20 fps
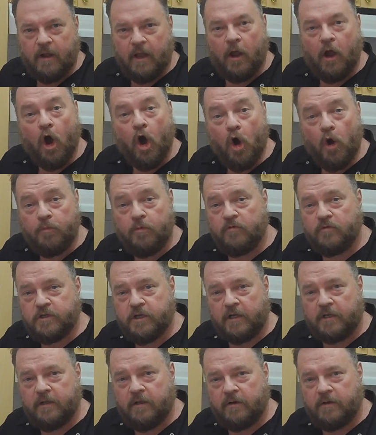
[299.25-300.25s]
I hope you've
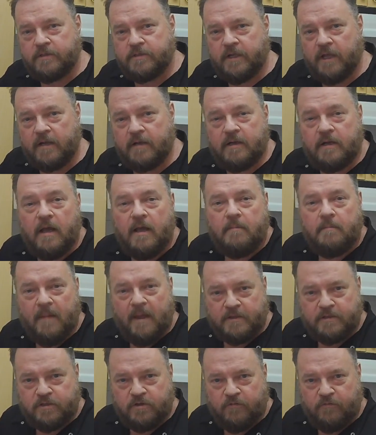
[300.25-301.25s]
checked out our site,
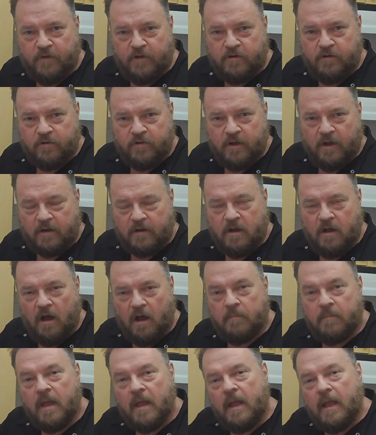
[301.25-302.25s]
mastervintner.com,